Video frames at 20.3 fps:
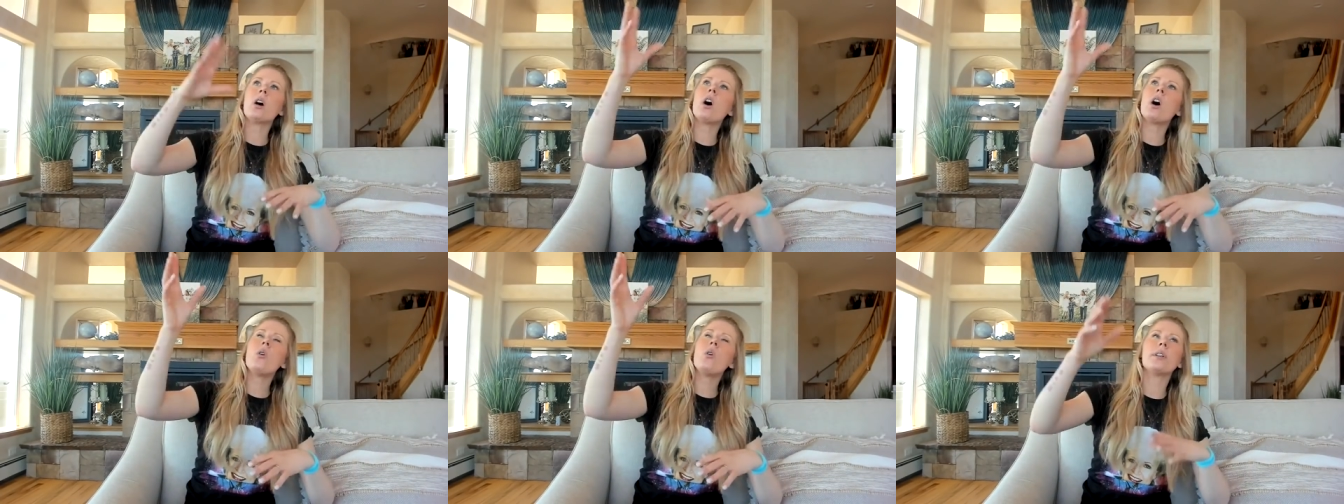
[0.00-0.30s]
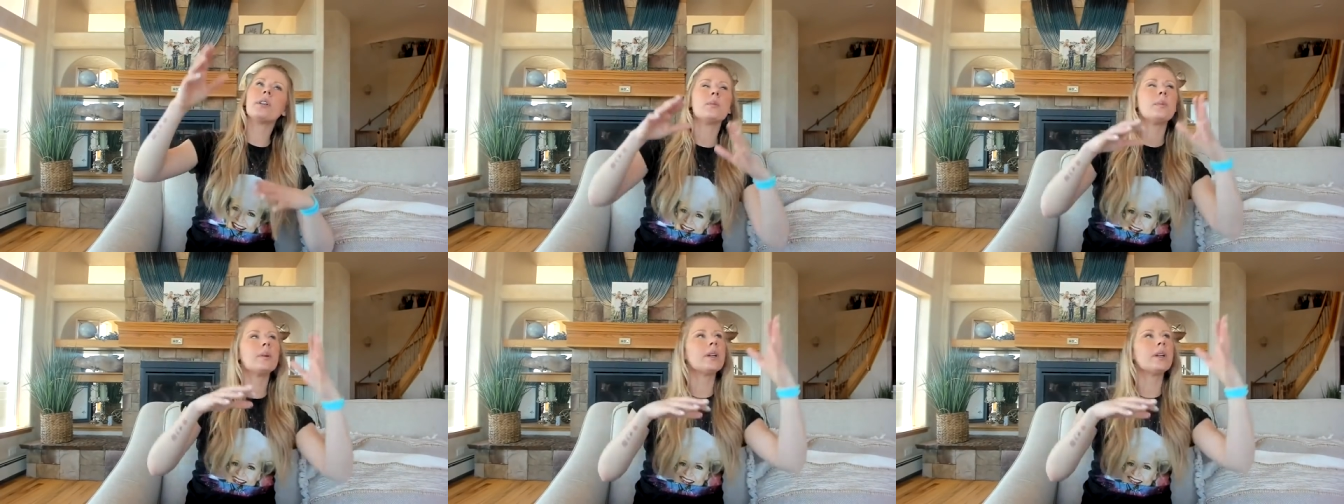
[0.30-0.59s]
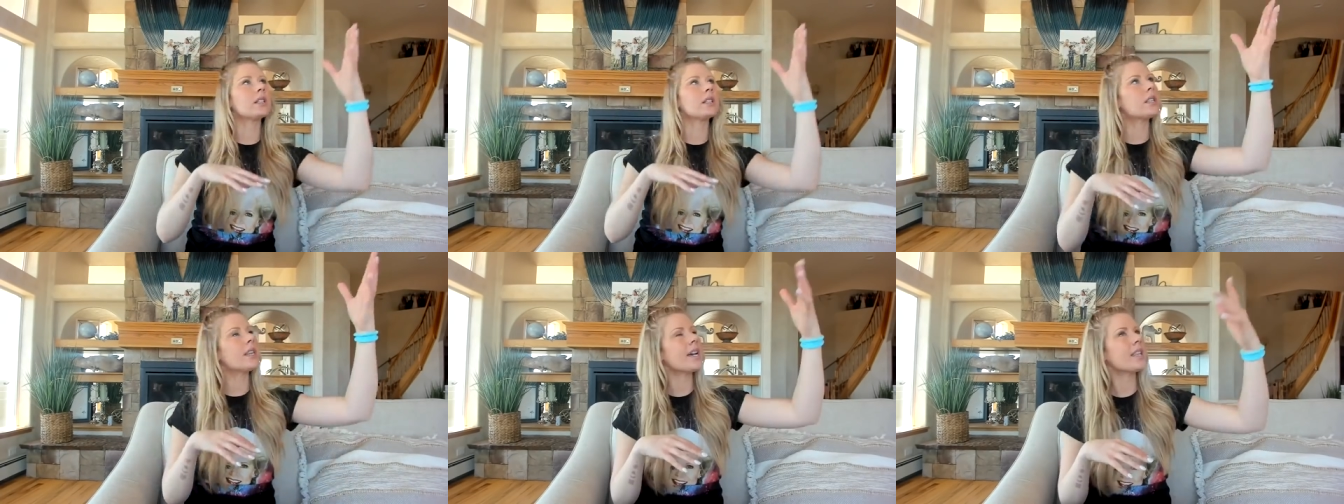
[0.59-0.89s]
Oh, that's
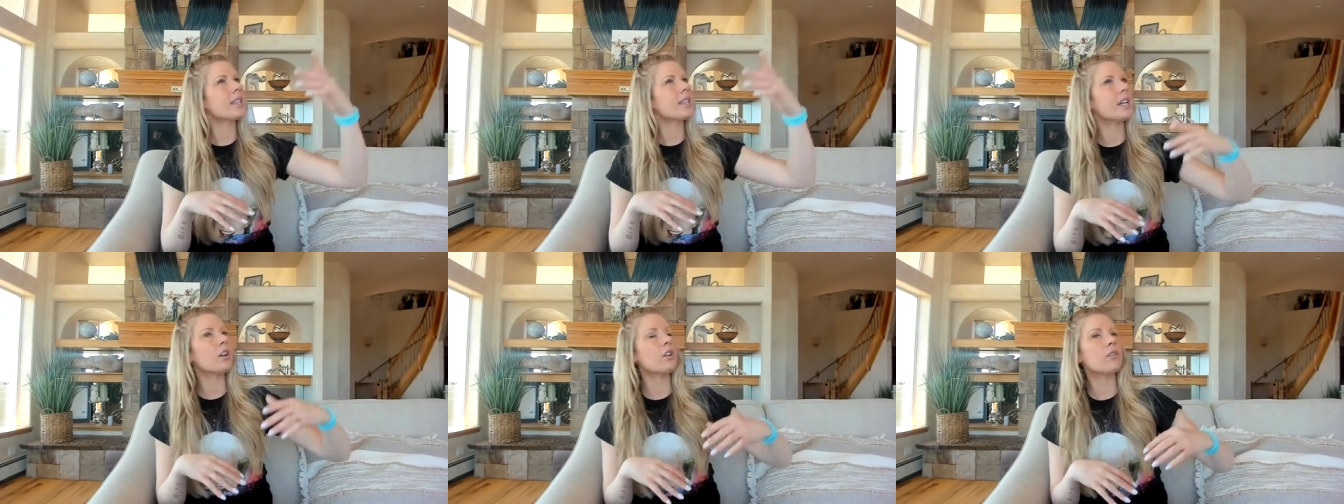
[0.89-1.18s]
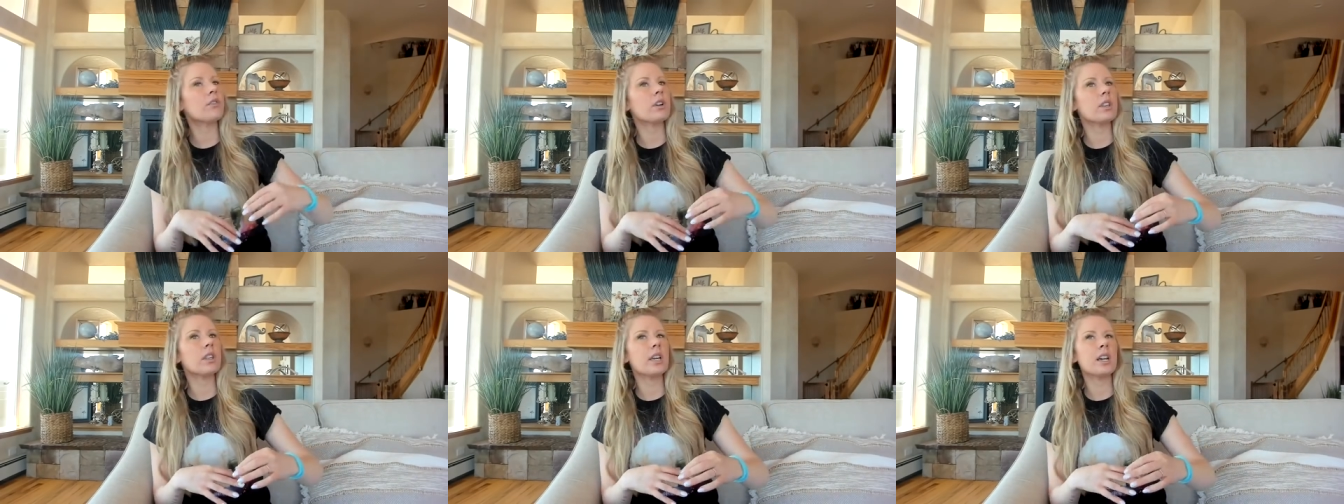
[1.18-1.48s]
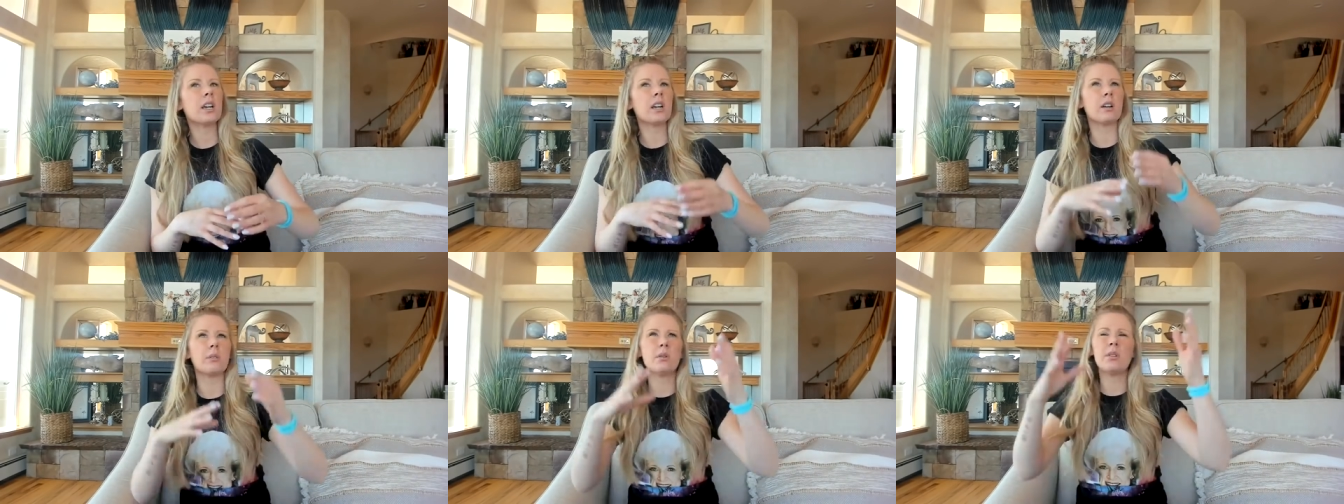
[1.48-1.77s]
because of that thing over
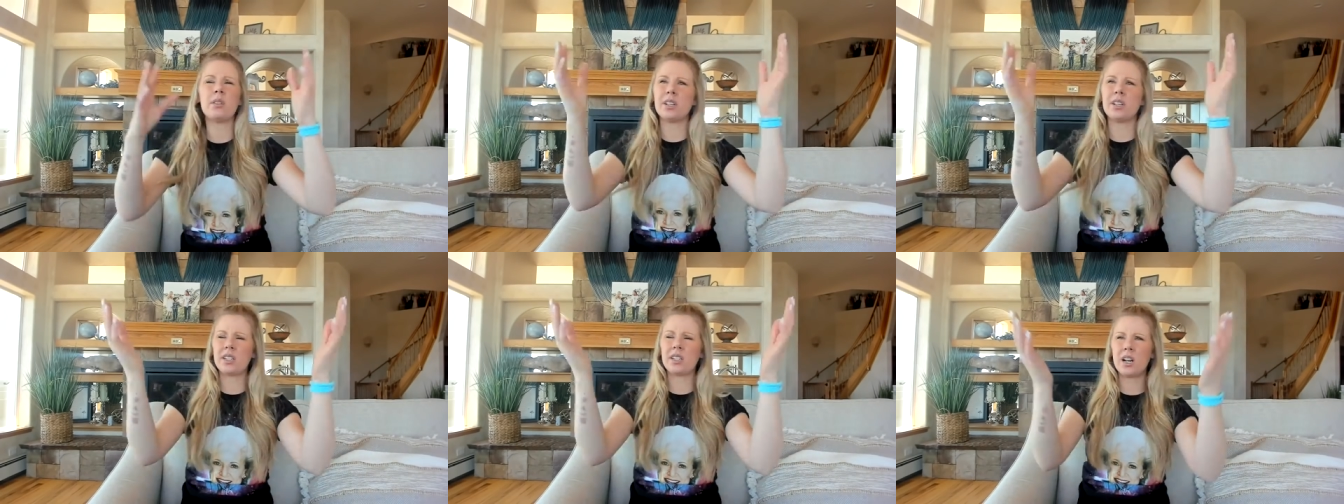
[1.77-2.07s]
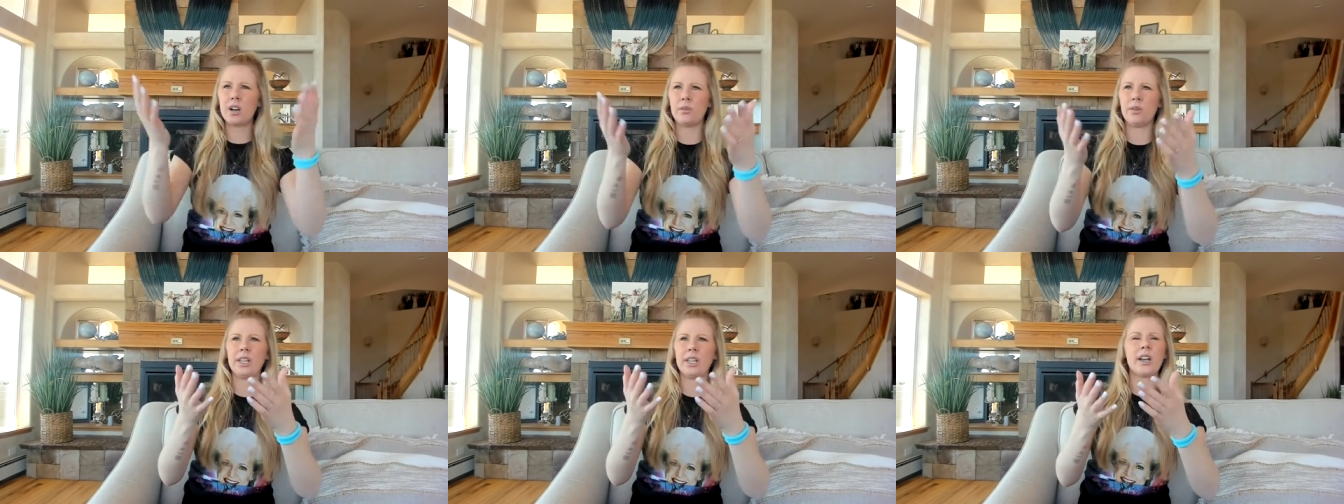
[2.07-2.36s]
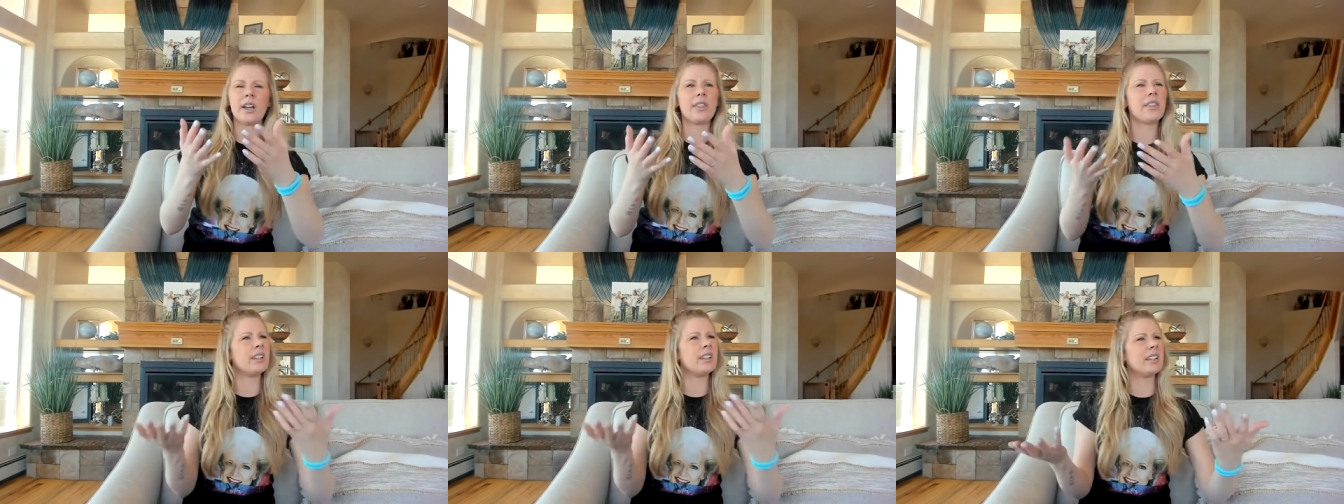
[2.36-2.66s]
there. Well, that's not really
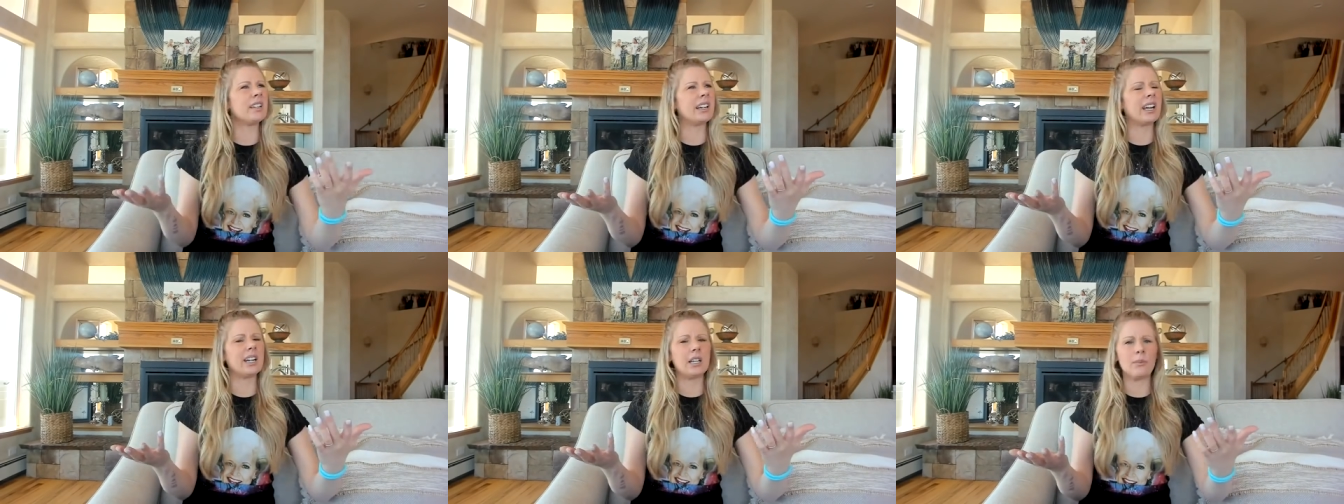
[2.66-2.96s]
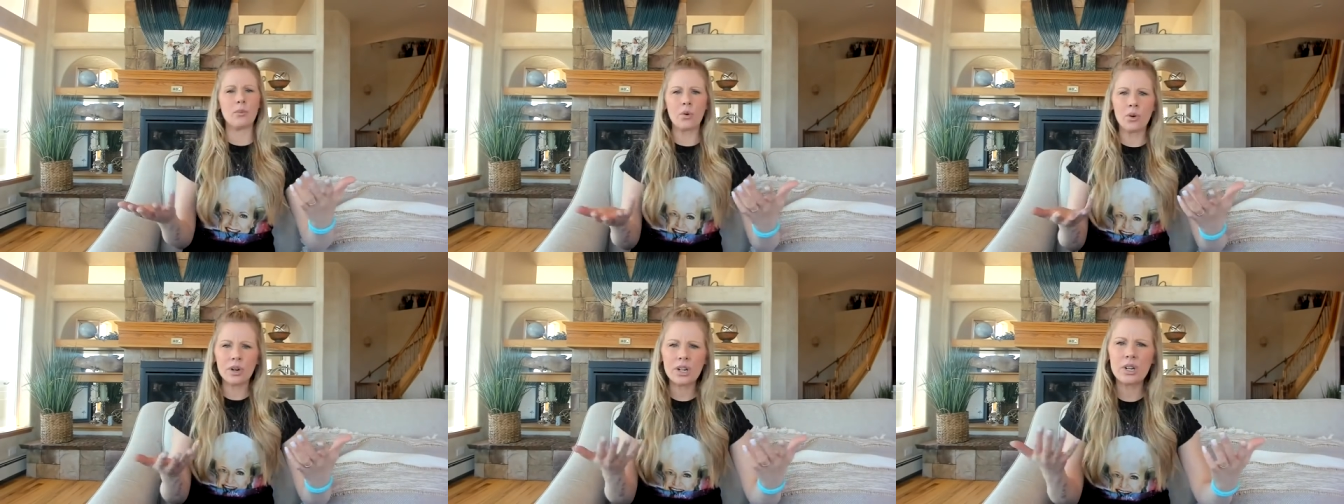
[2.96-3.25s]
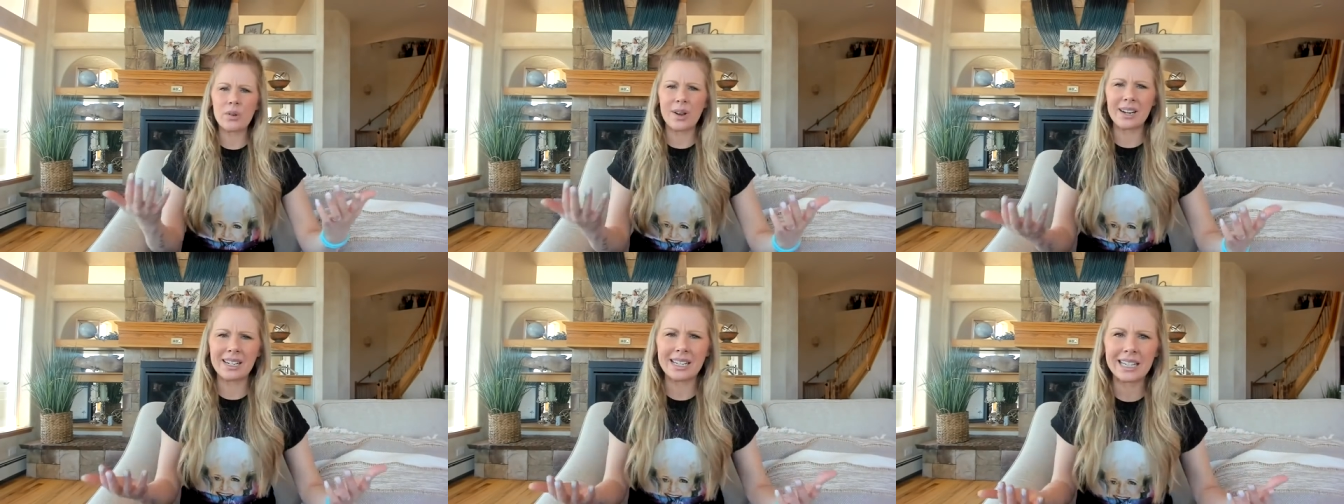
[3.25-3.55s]
authentic anymore.
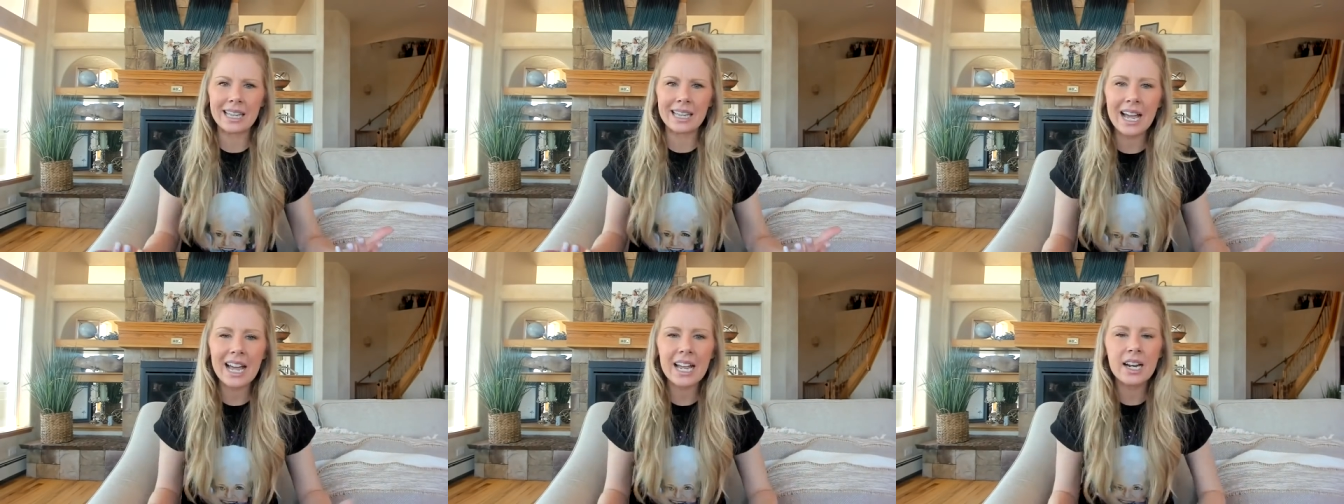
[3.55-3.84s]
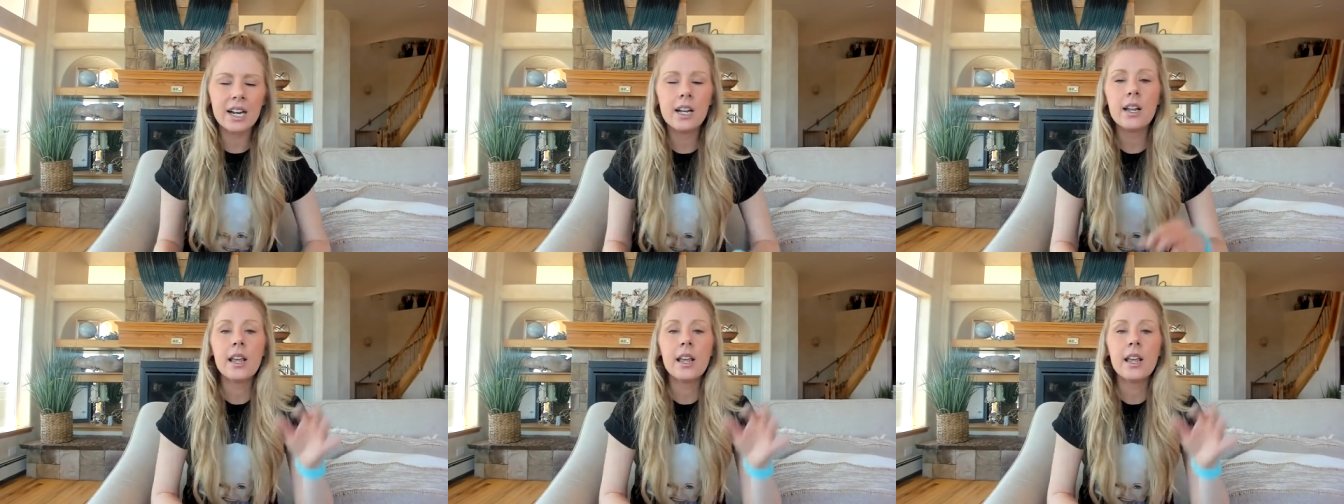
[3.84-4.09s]
Do I need that?